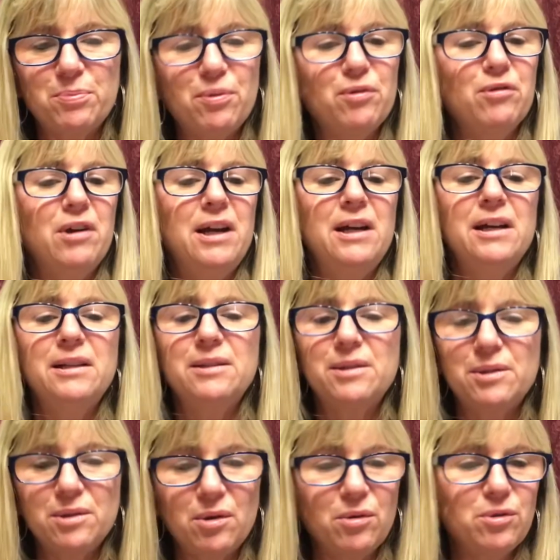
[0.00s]
parades,
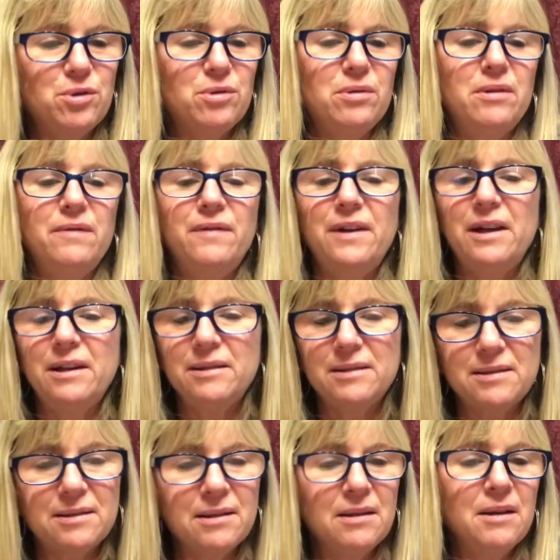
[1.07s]
social
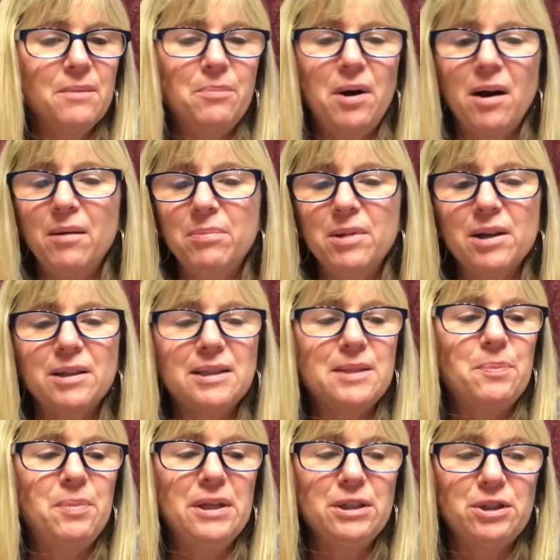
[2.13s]
events, public
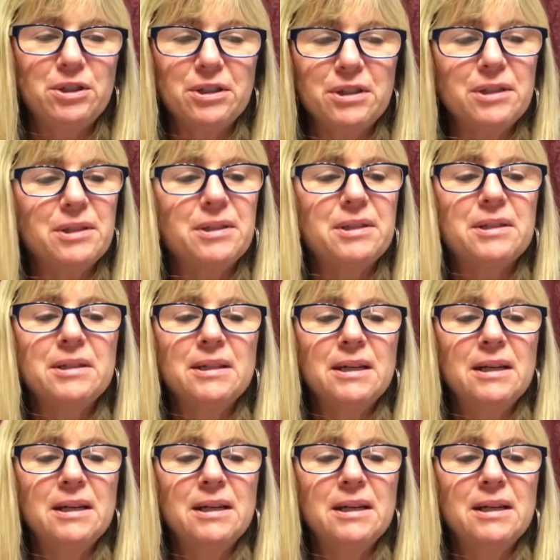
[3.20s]
speeches.